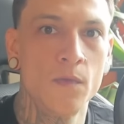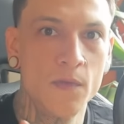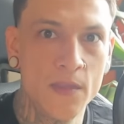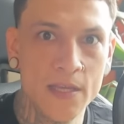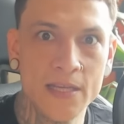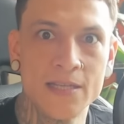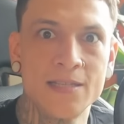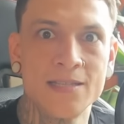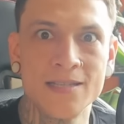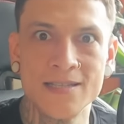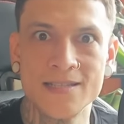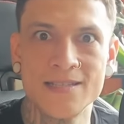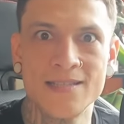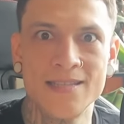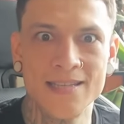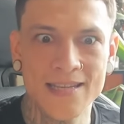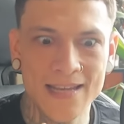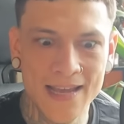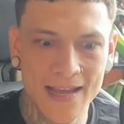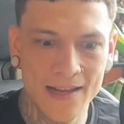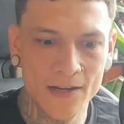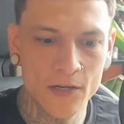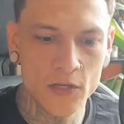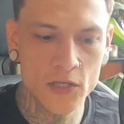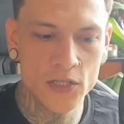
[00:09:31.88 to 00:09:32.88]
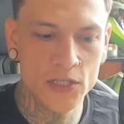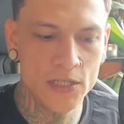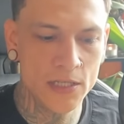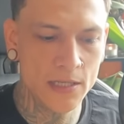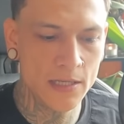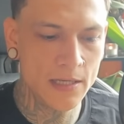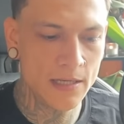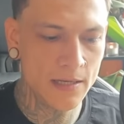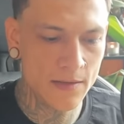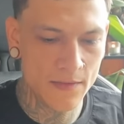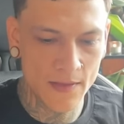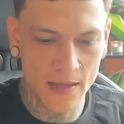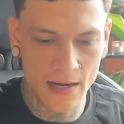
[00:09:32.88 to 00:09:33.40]
This is the
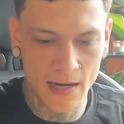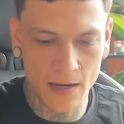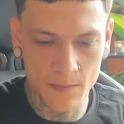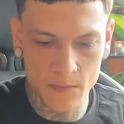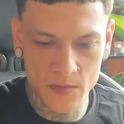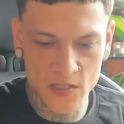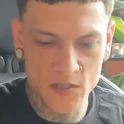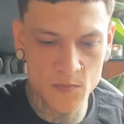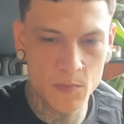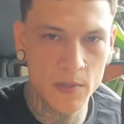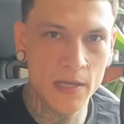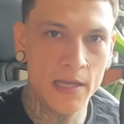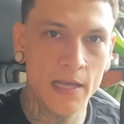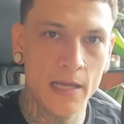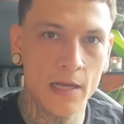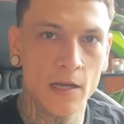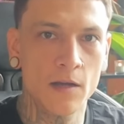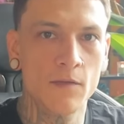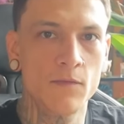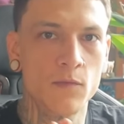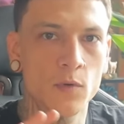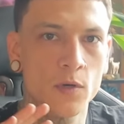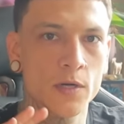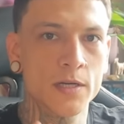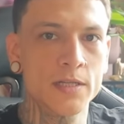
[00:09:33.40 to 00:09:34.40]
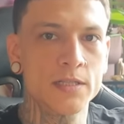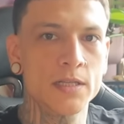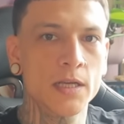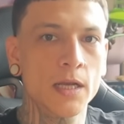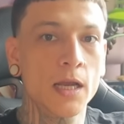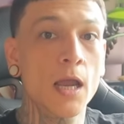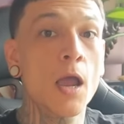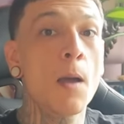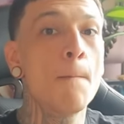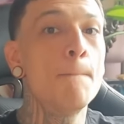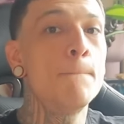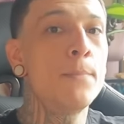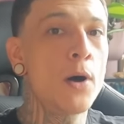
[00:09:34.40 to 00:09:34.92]
energy that I'm speaking of, where it's
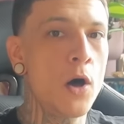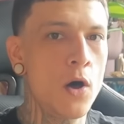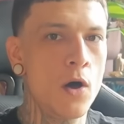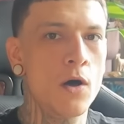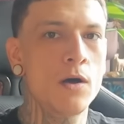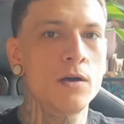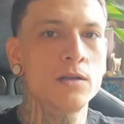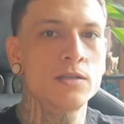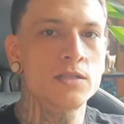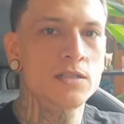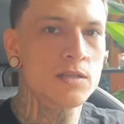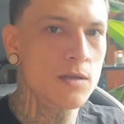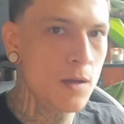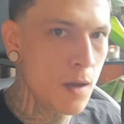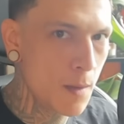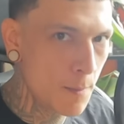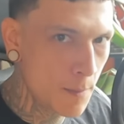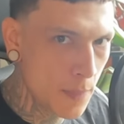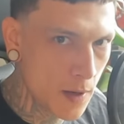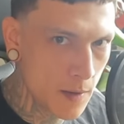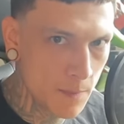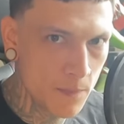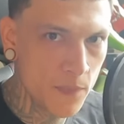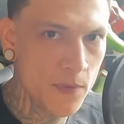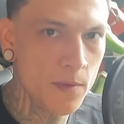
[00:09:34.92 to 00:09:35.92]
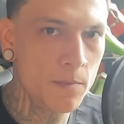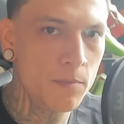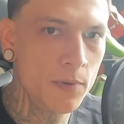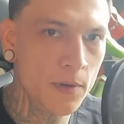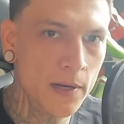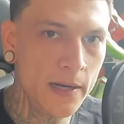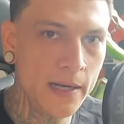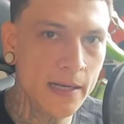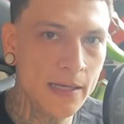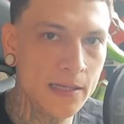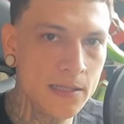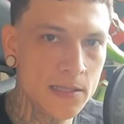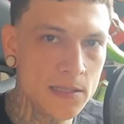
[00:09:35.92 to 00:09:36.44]
like, pause, pump the
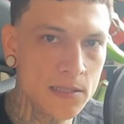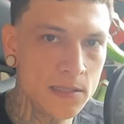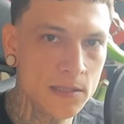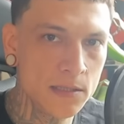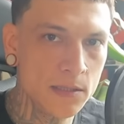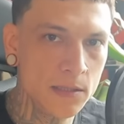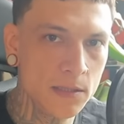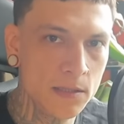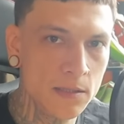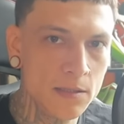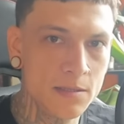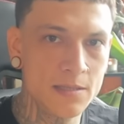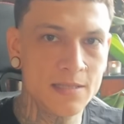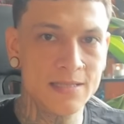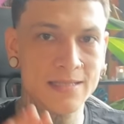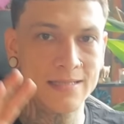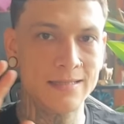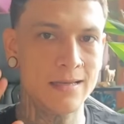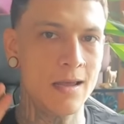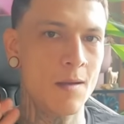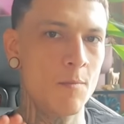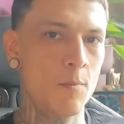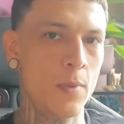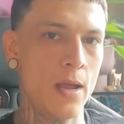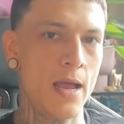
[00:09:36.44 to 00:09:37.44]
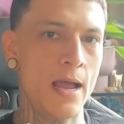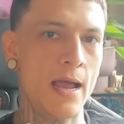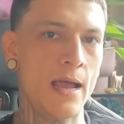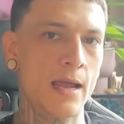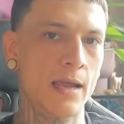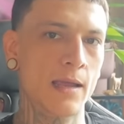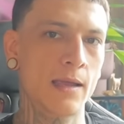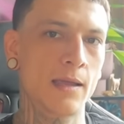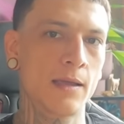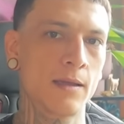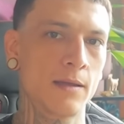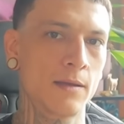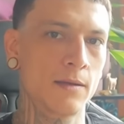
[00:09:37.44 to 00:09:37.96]
brakes, step
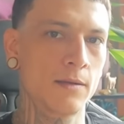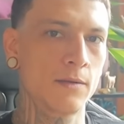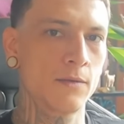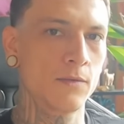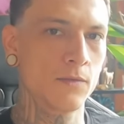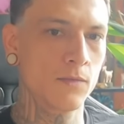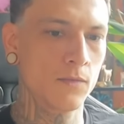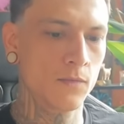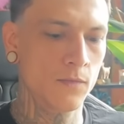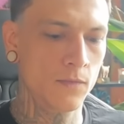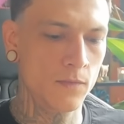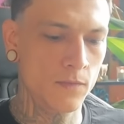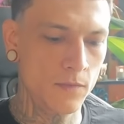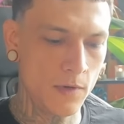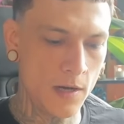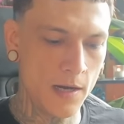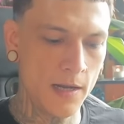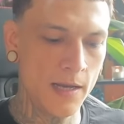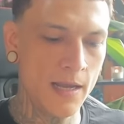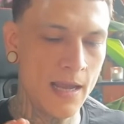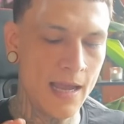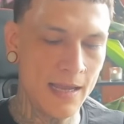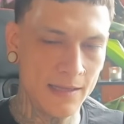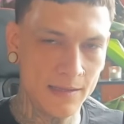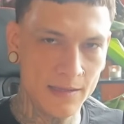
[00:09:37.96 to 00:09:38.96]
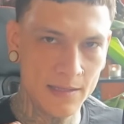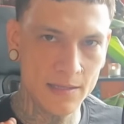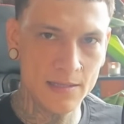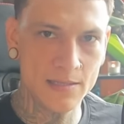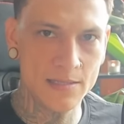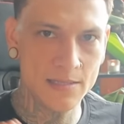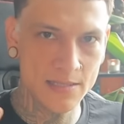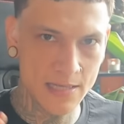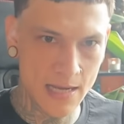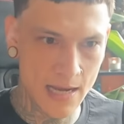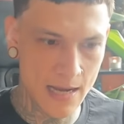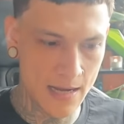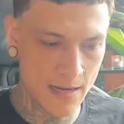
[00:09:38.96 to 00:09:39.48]
back, right, at
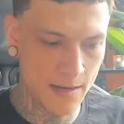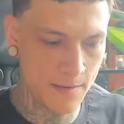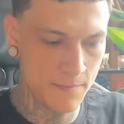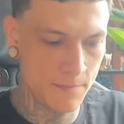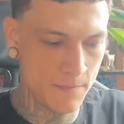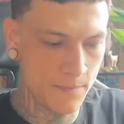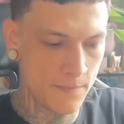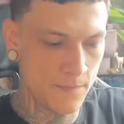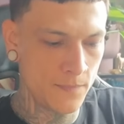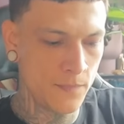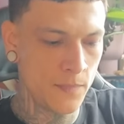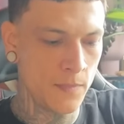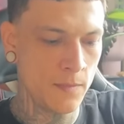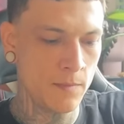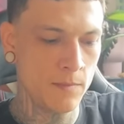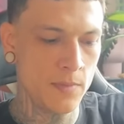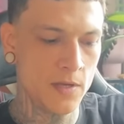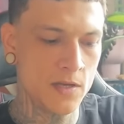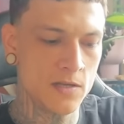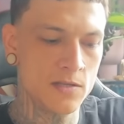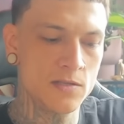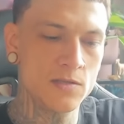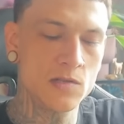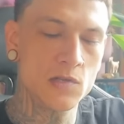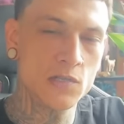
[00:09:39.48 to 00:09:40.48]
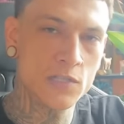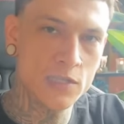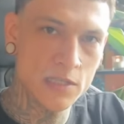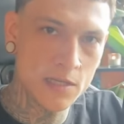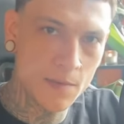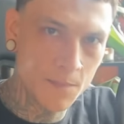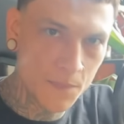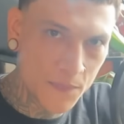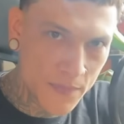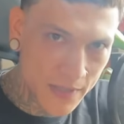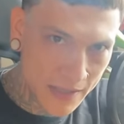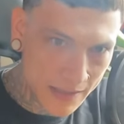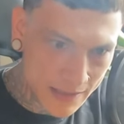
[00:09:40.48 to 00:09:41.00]
this time, because there's
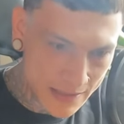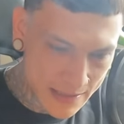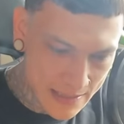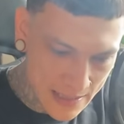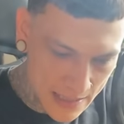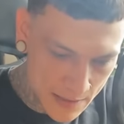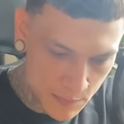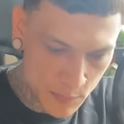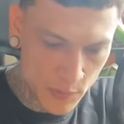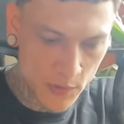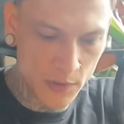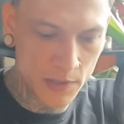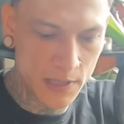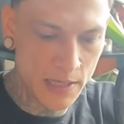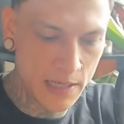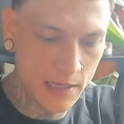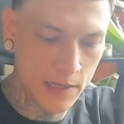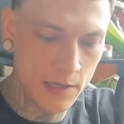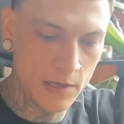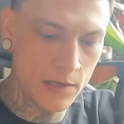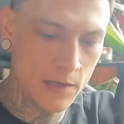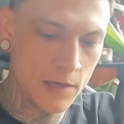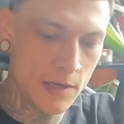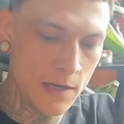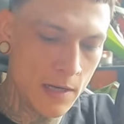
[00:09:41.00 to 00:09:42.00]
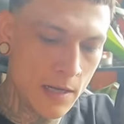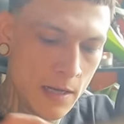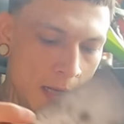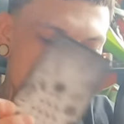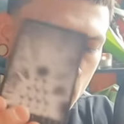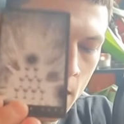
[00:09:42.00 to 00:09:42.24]
something deeper here.